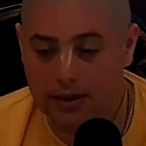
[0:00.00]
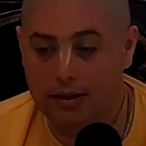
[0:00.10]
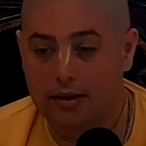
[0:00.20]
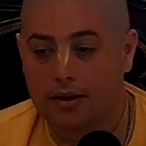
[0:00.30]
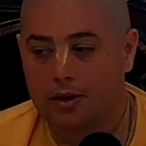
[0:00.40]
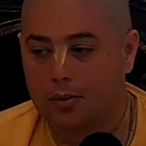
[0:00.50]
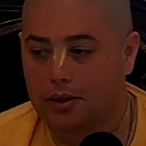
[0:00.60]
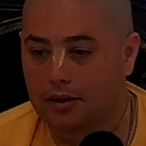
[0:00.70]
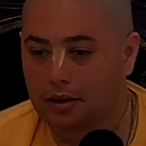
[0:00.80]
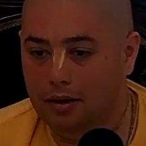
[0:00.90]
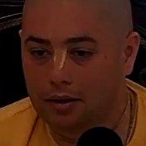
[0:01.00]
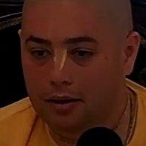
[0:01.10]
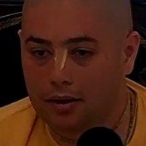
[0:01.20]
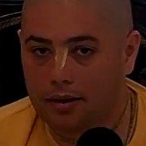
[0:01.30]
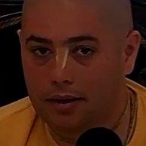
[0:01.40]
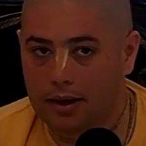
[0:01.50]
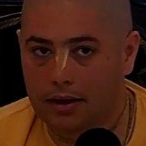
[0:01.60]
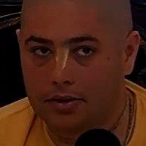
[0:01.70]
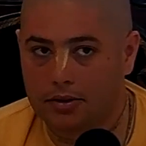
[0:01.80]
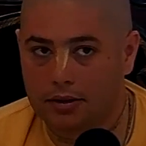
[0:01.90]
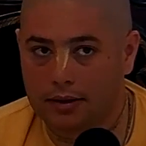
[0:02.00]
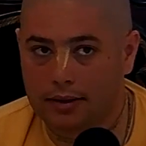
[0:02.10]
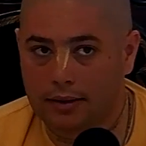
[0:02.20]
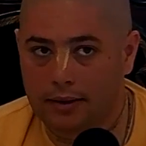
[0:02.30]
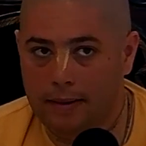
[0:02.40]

way, we are actually